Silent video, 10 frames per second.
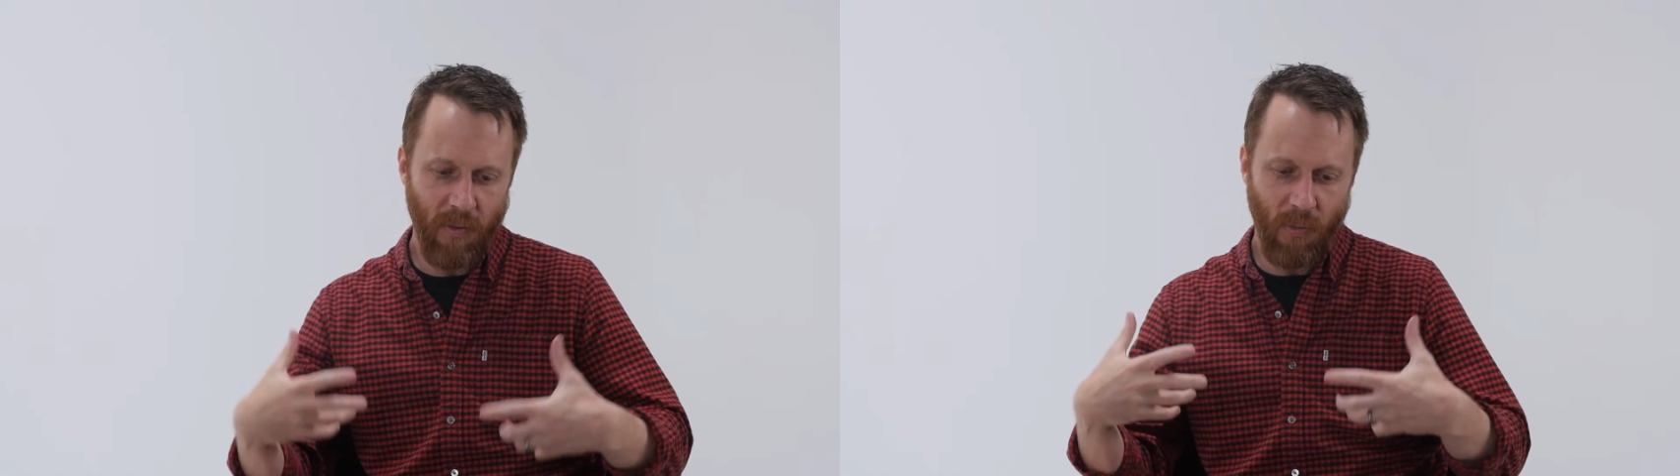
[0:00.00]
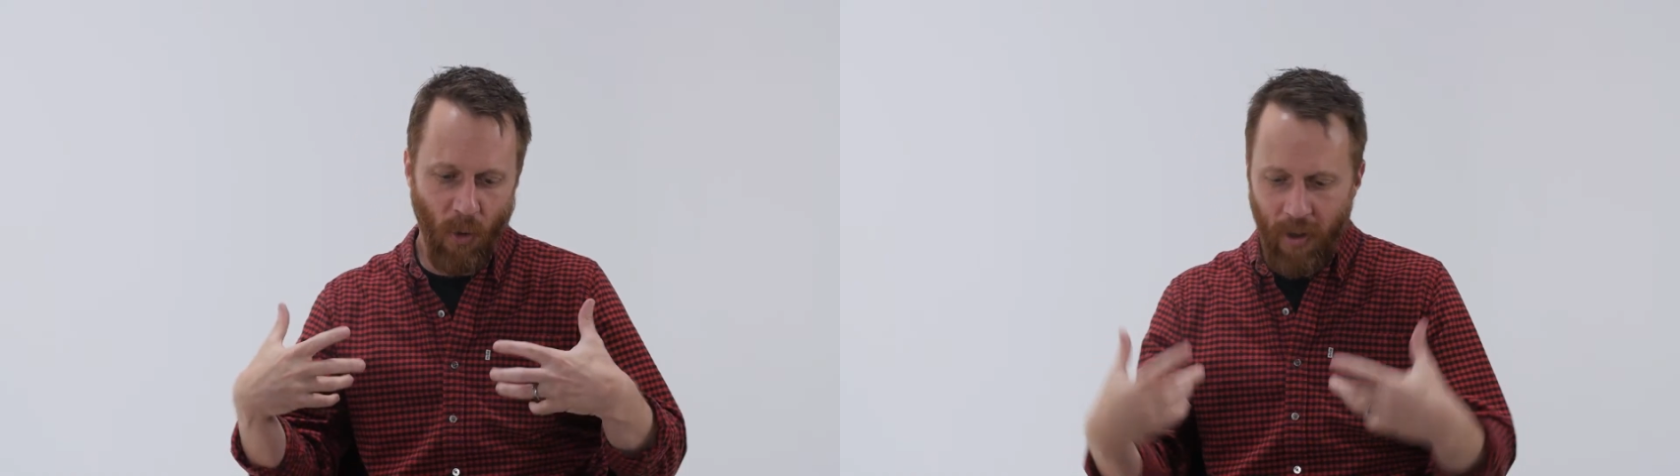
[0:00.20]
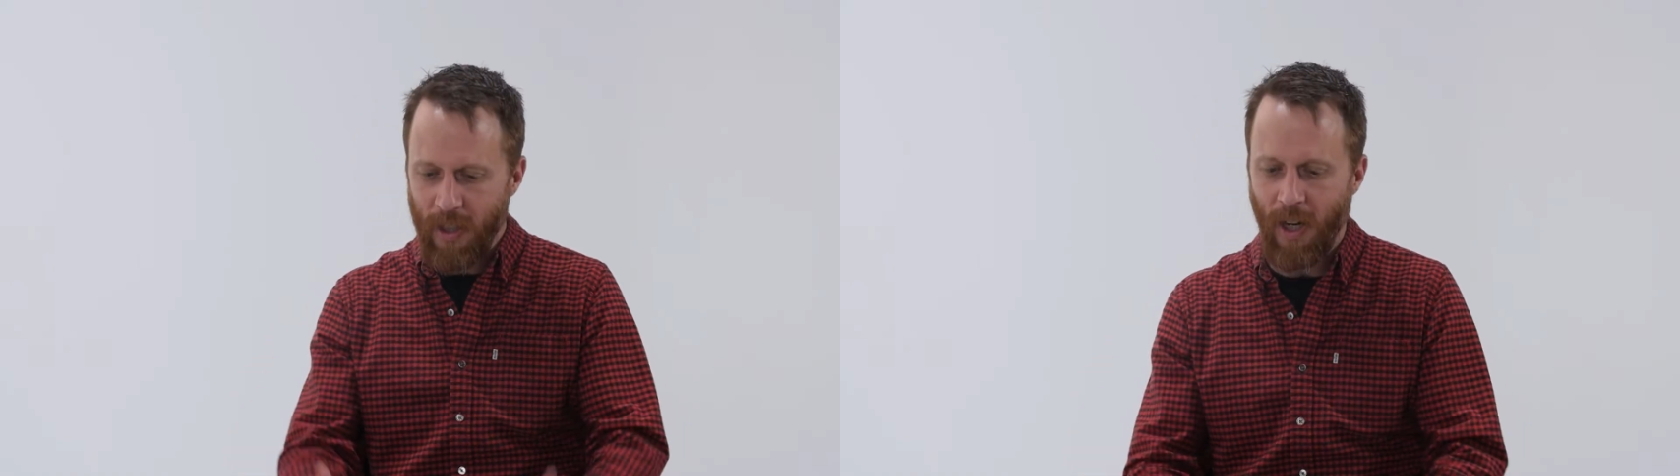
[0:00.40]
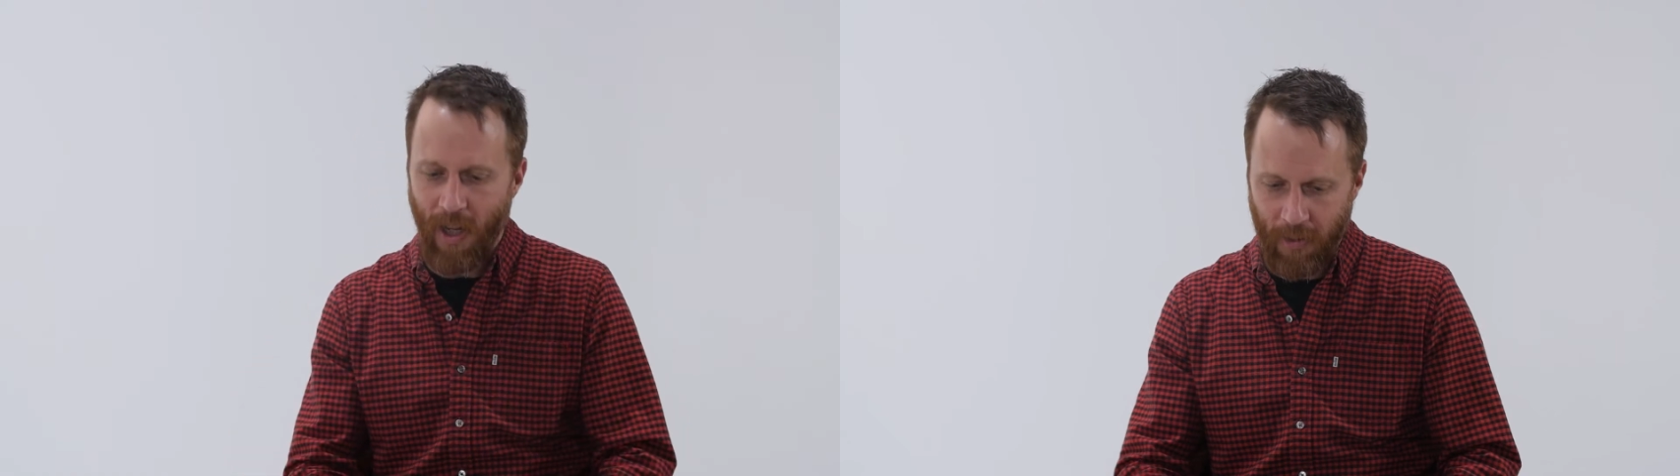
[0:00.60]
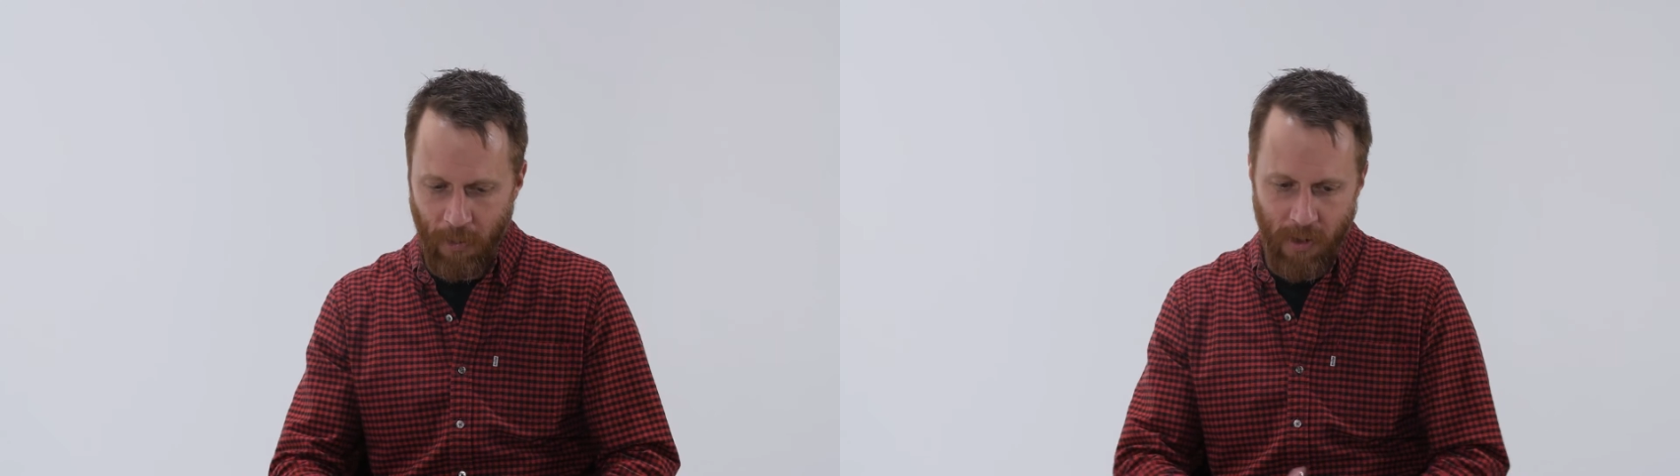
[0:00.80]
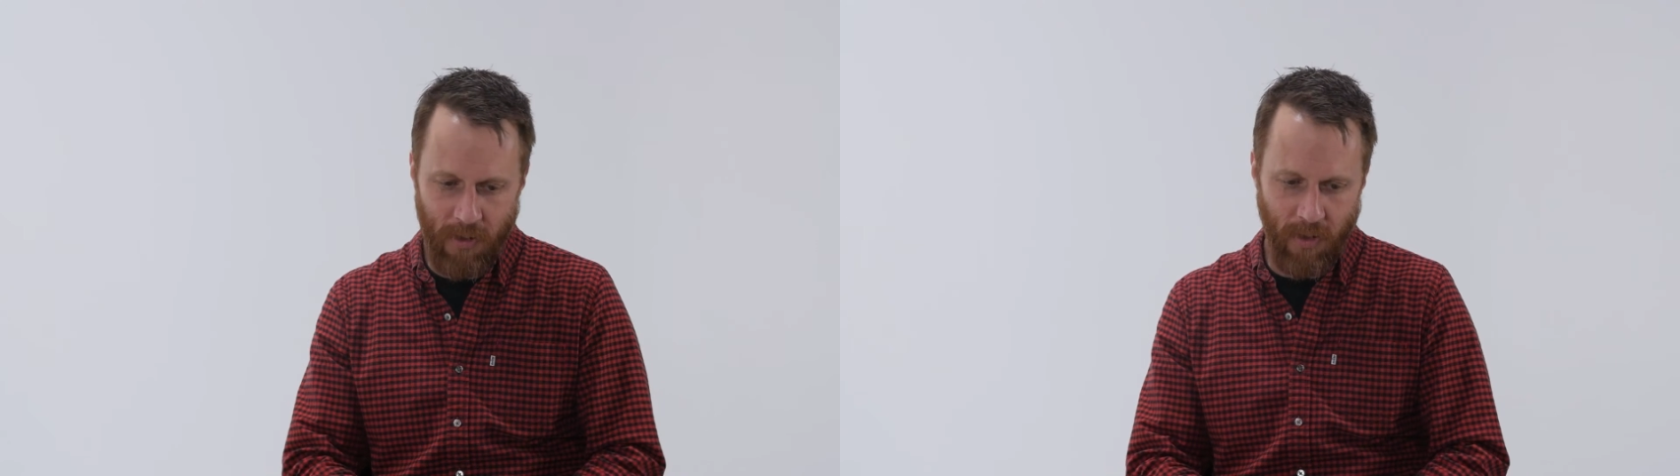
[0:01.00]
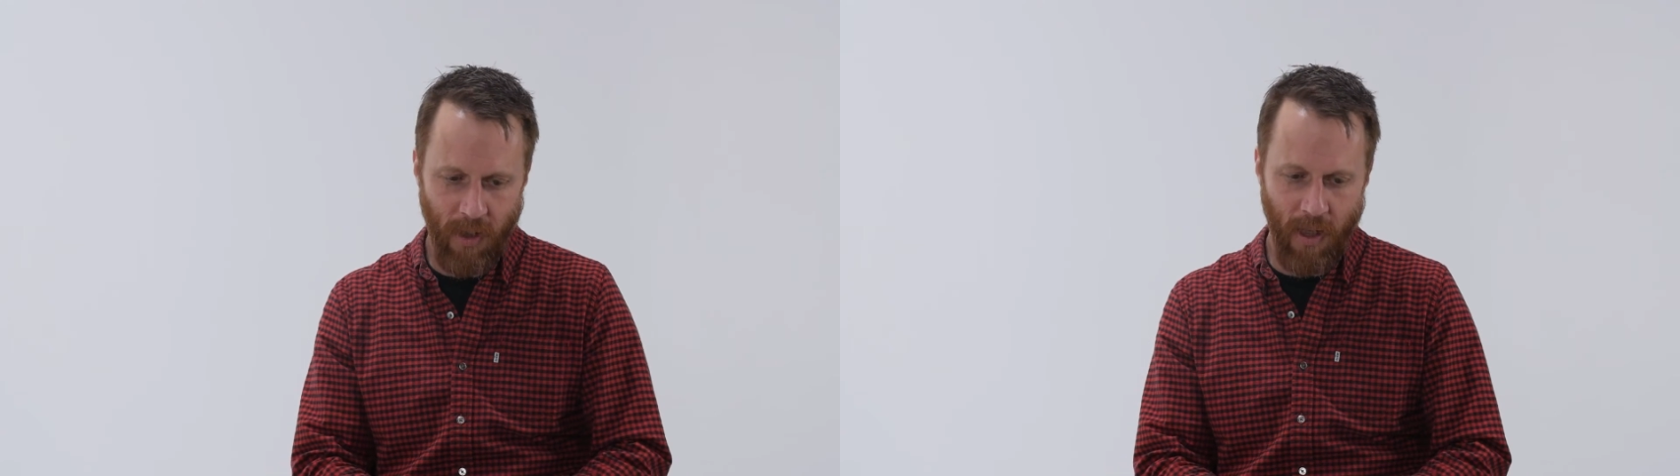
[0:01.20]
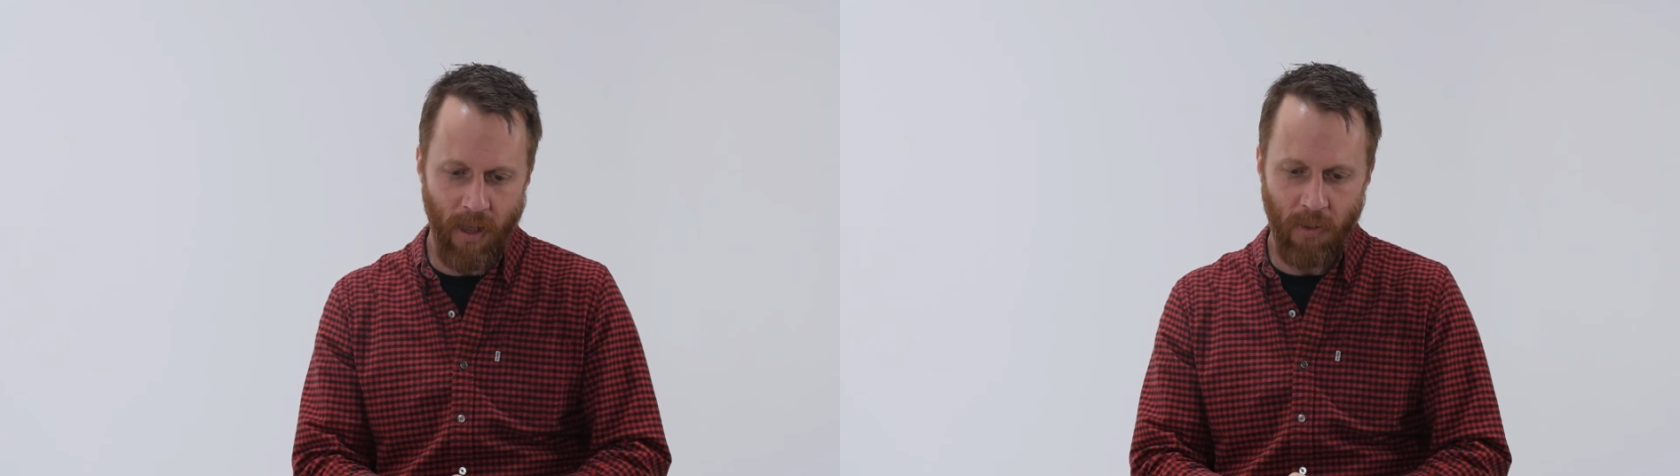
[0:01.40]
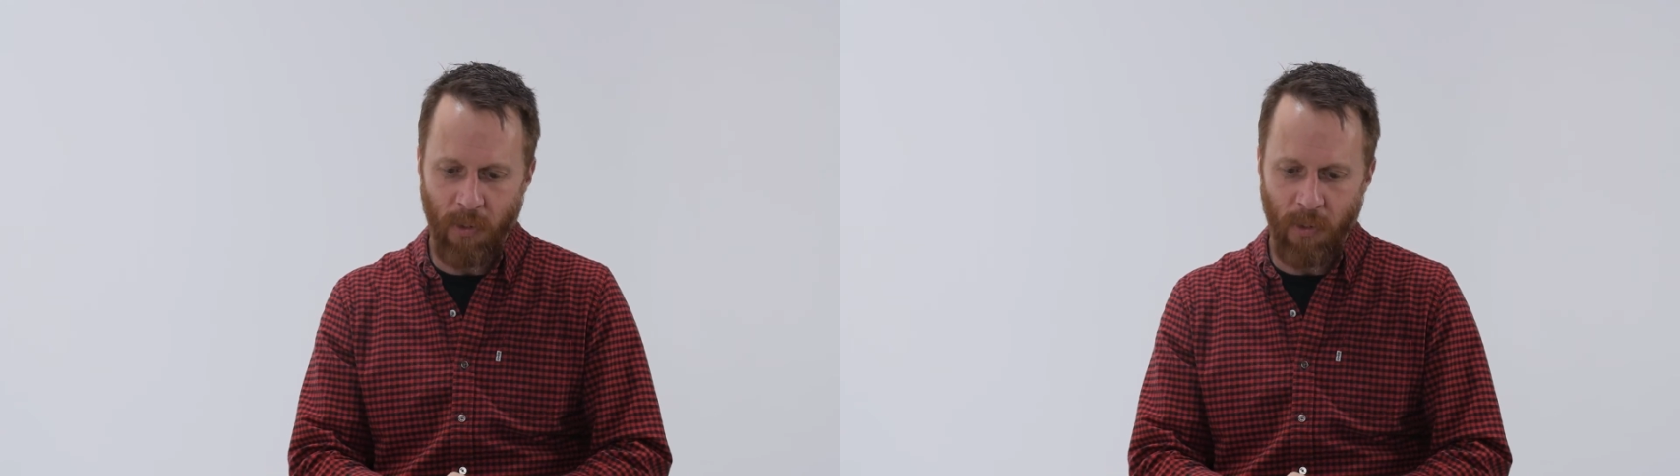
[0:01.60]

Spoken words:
working in Hollywood, and